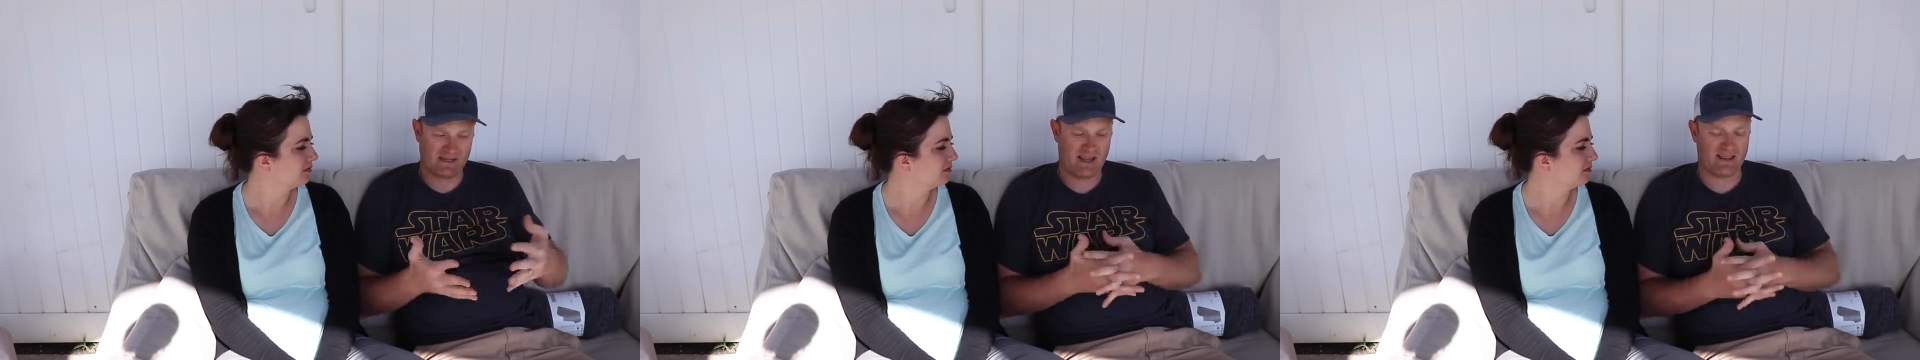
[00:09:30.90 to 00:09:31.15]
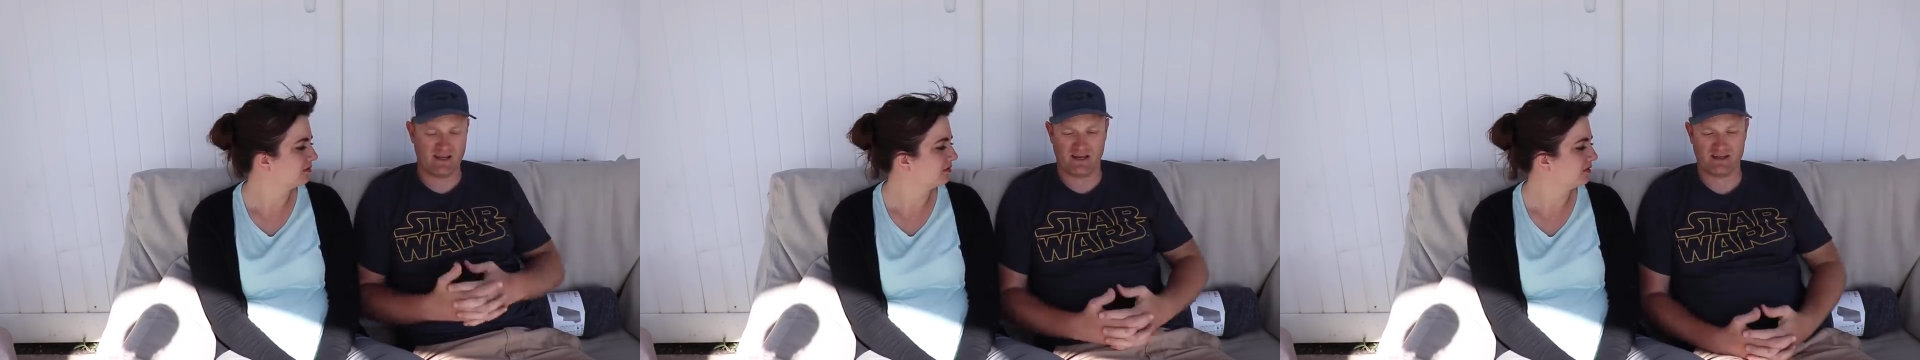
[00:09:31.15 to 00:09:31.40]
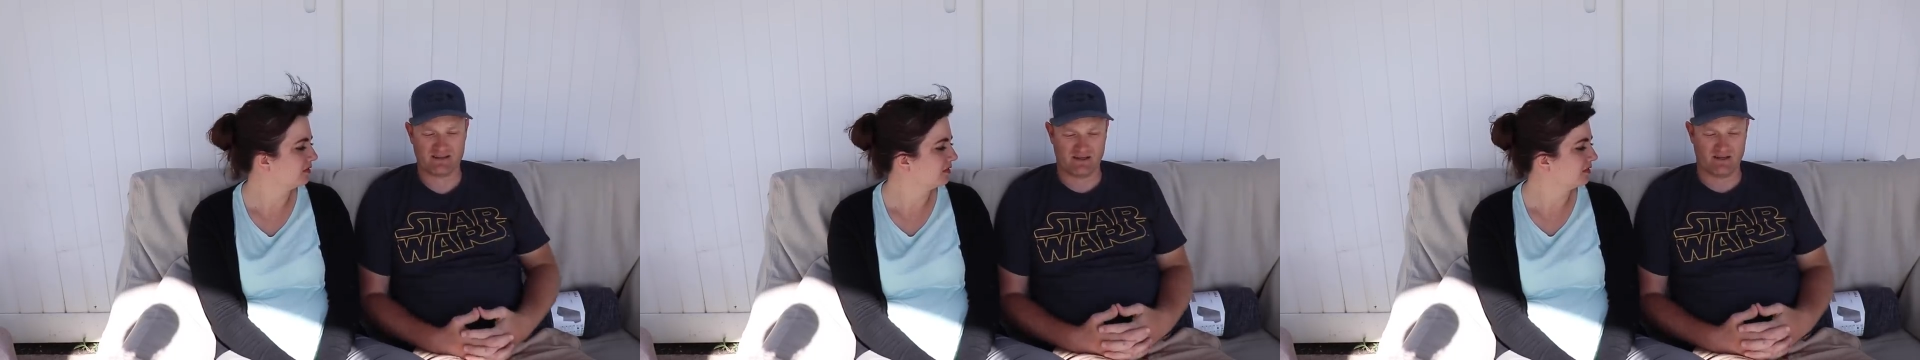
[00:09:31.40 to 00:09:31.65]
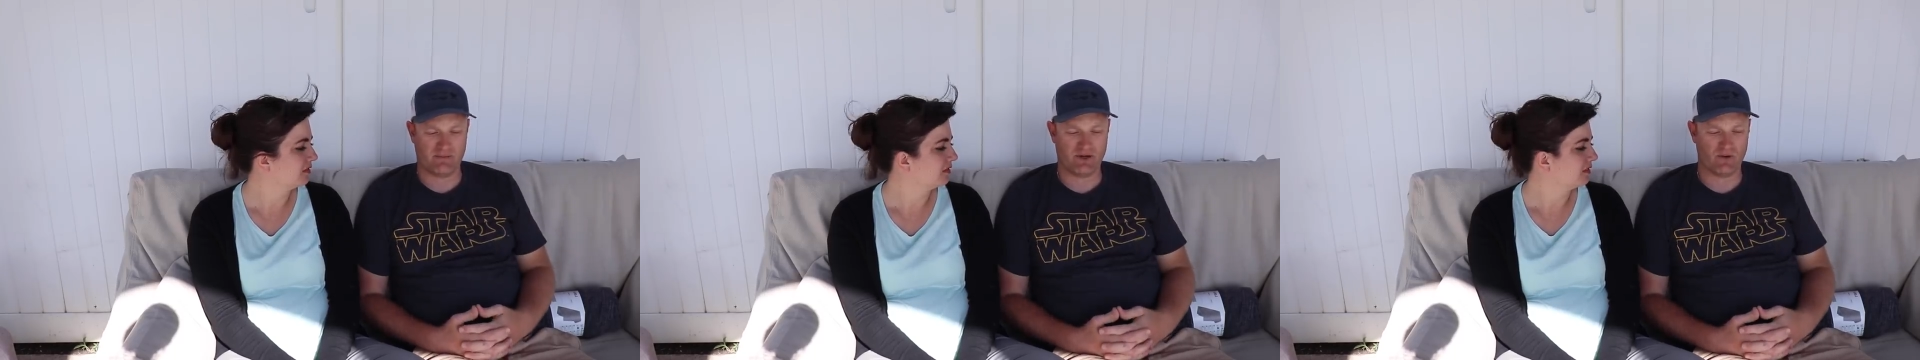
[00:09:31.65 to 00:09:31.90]
Speaker 1: I think it's
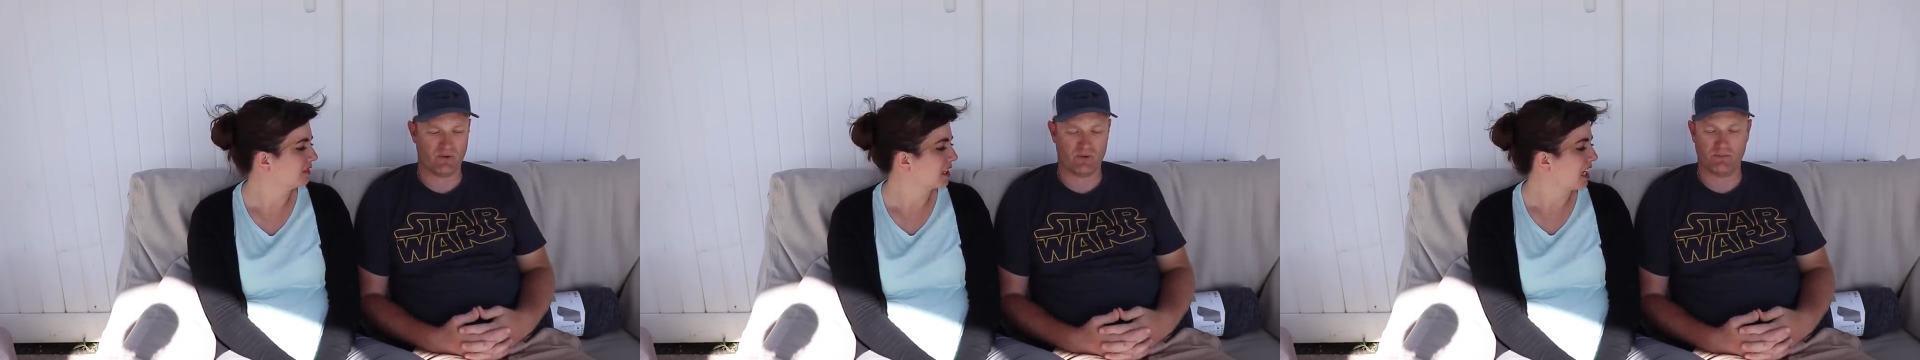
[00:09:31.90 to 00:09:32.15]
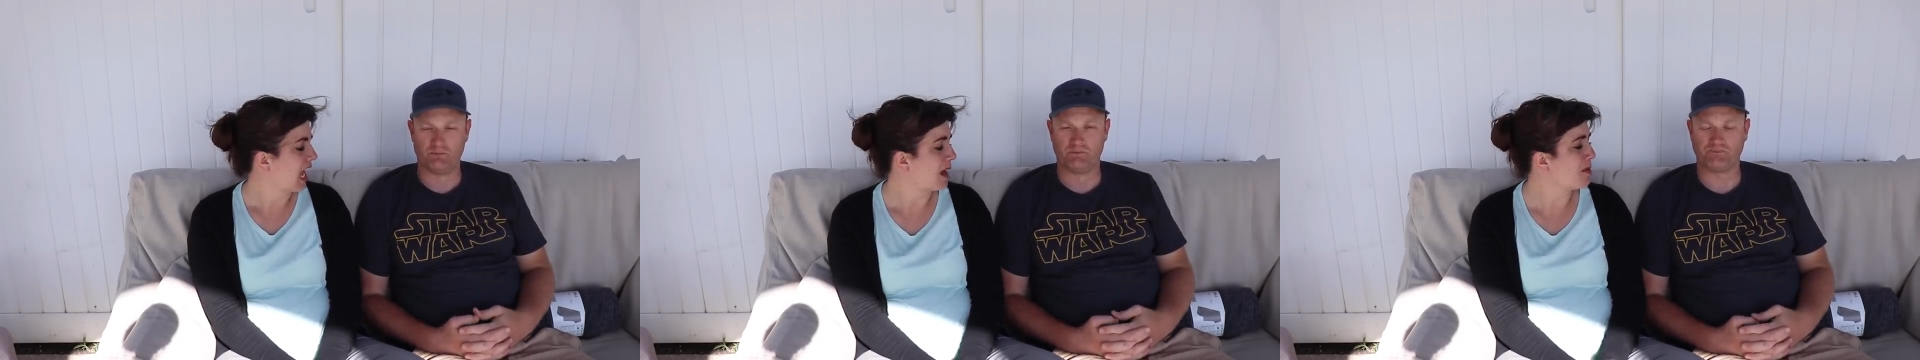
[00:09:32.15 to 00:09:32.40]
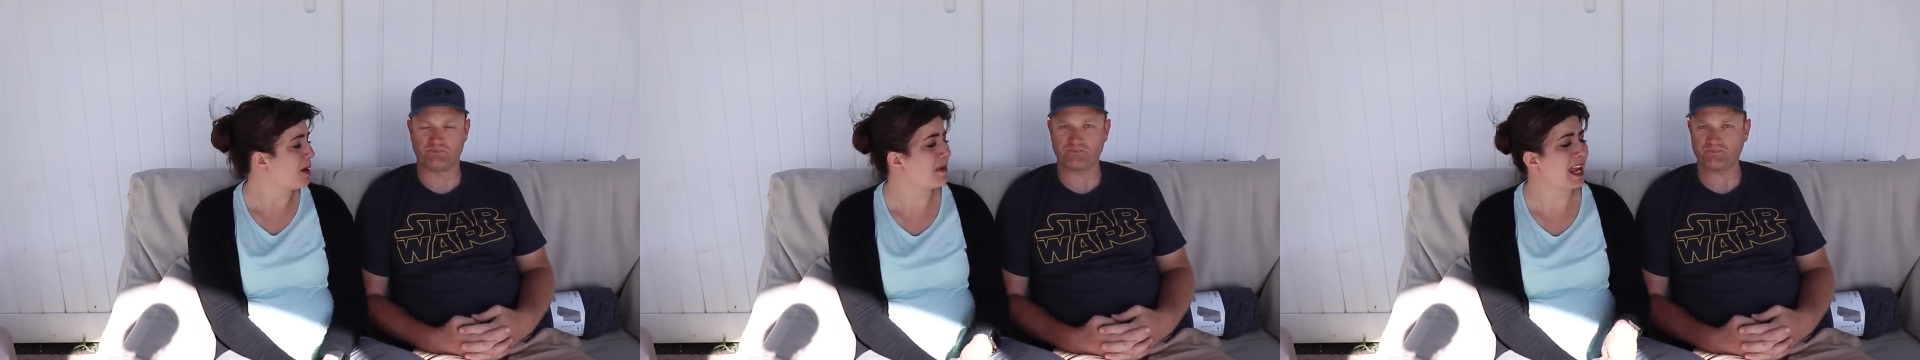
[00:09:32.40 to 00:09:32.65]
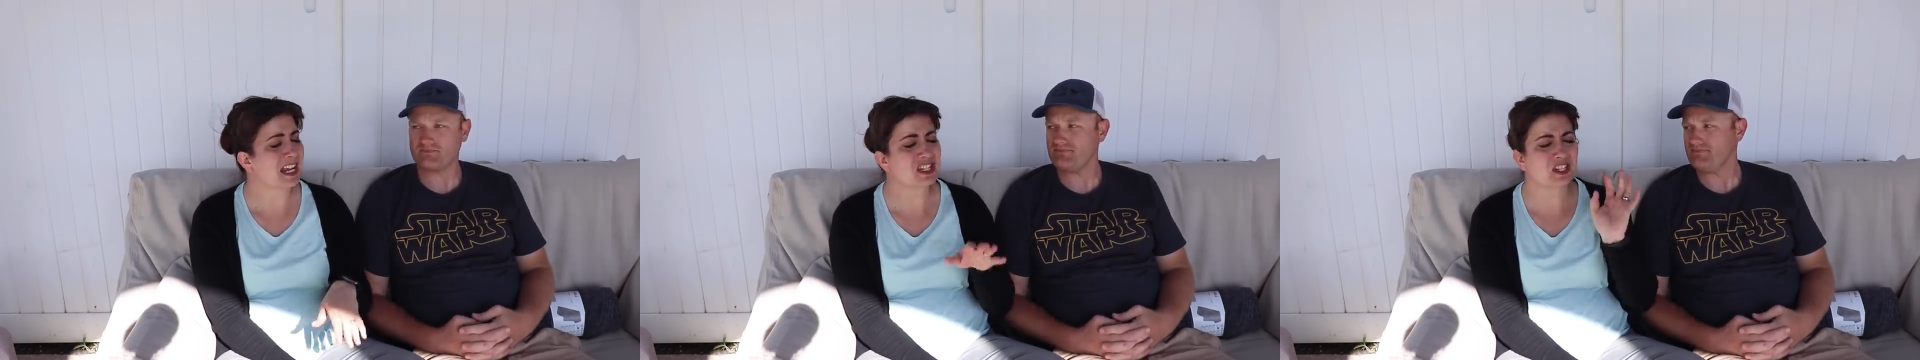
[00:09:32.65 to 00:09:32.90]
gonna be cool.
Speaker 2: I'm
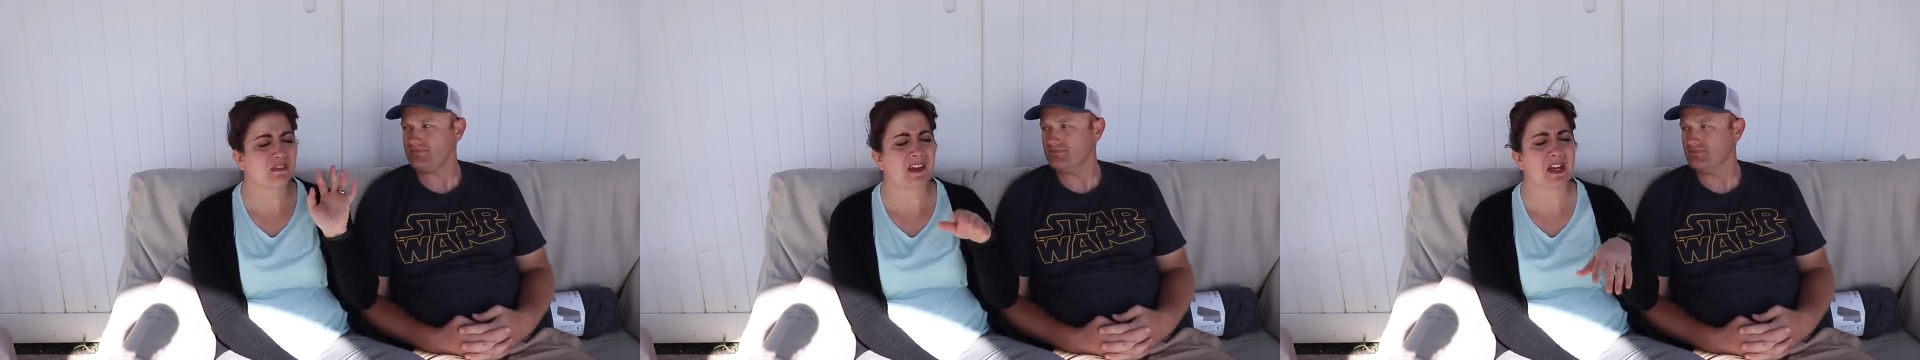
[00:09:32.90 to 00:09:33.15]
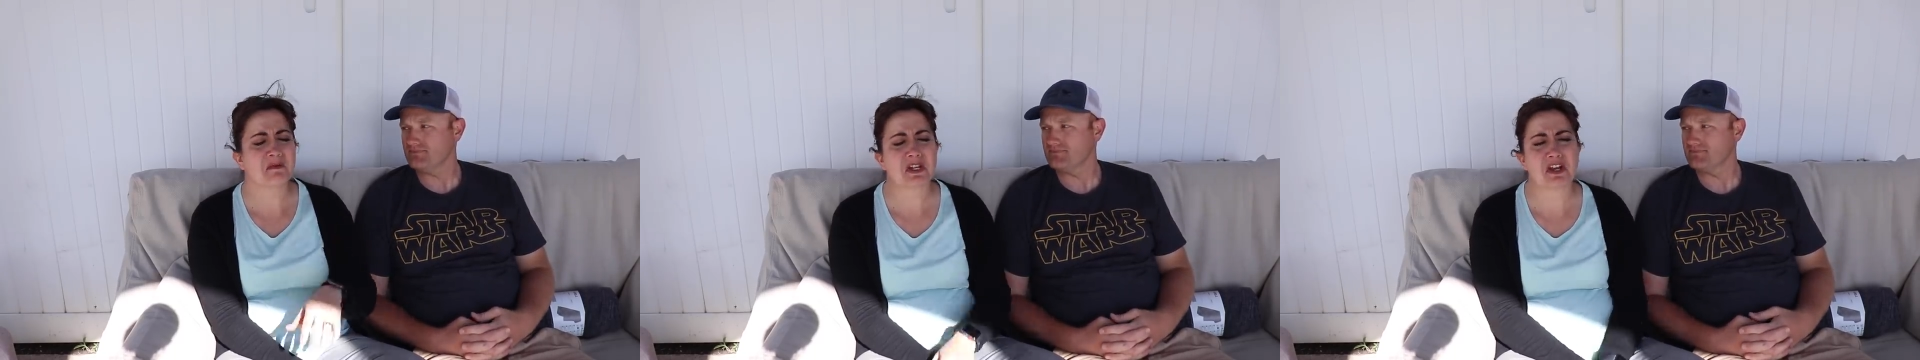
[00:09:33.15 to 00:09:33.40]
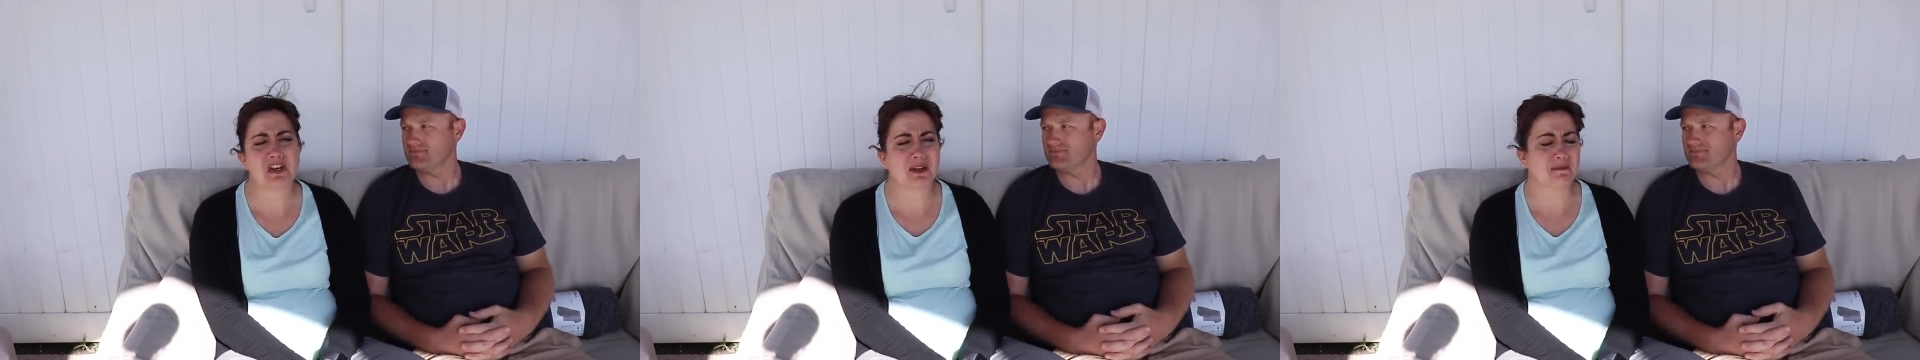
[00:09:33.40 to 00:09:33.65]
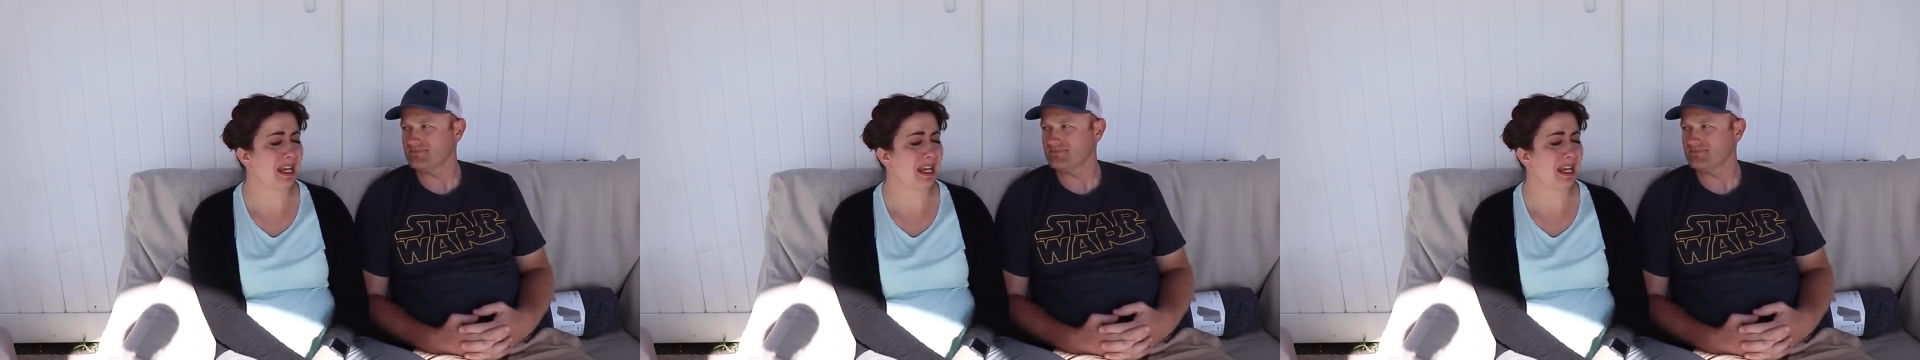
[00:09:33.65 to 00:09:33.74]
hoping I can just find one already